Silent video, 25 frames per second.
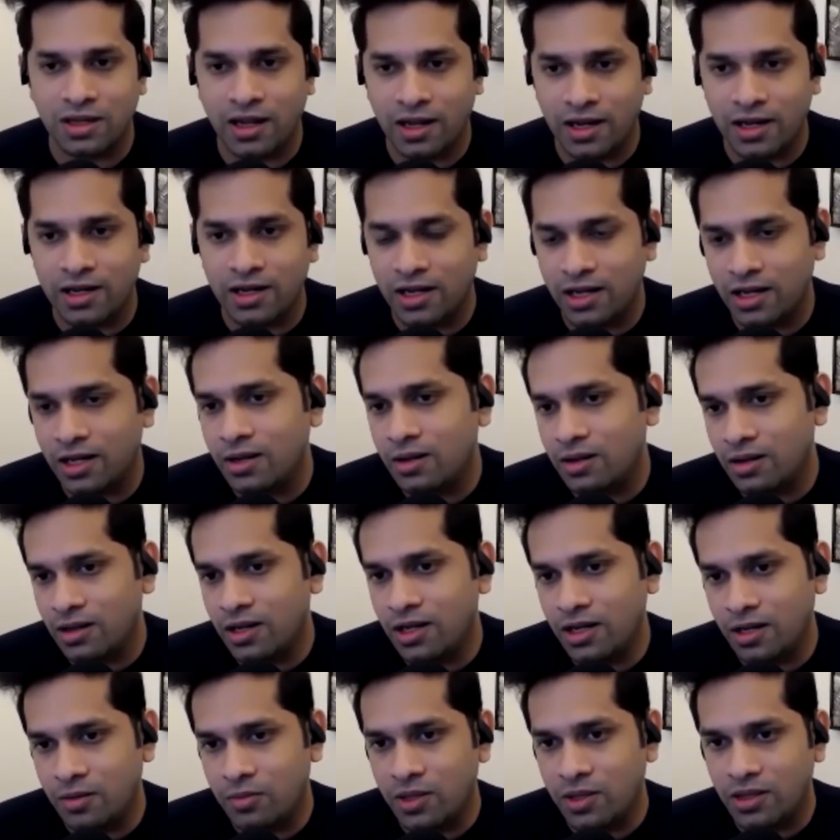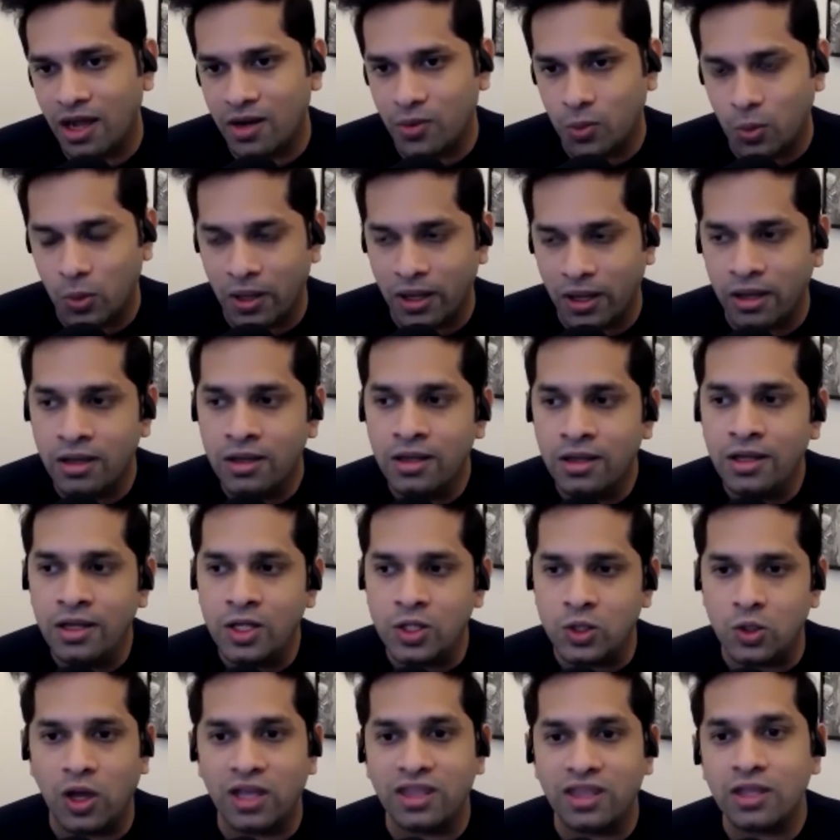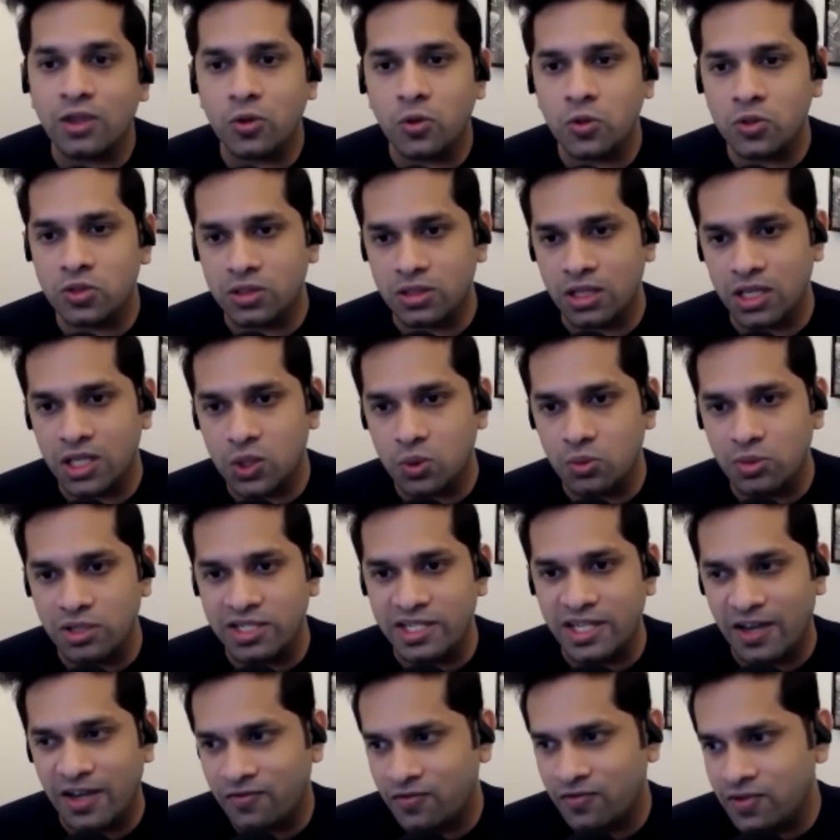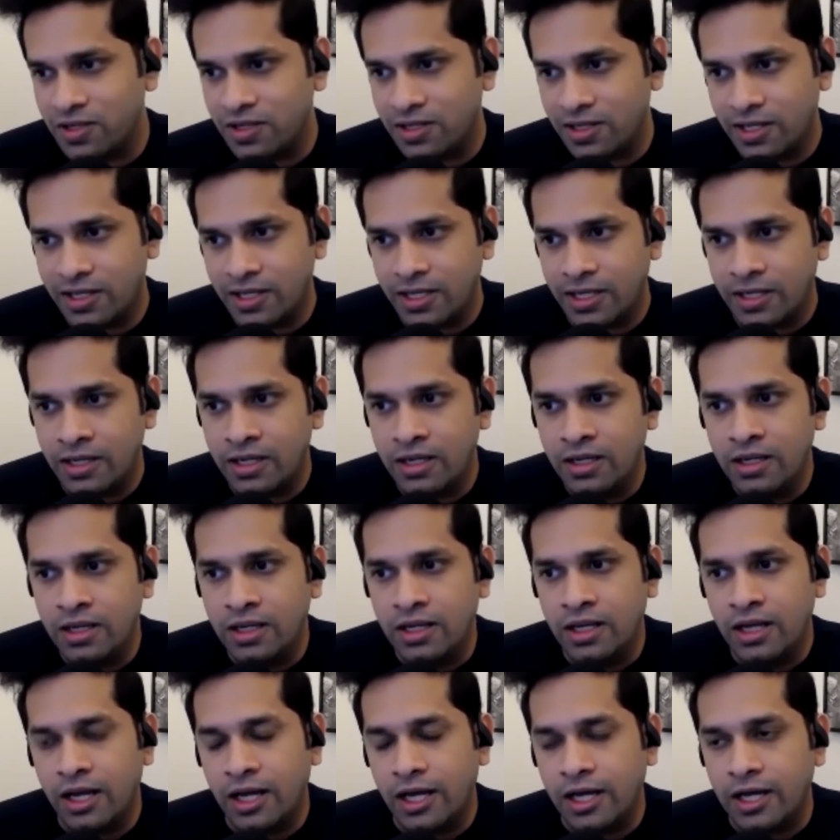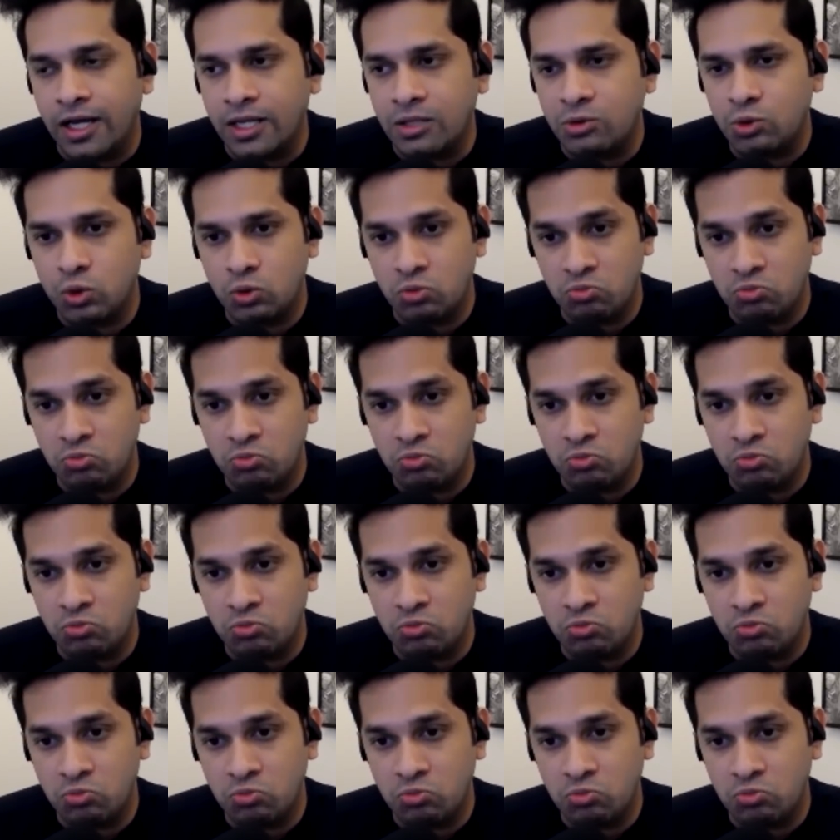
it needn't be that way. So I think those things will definitely uh,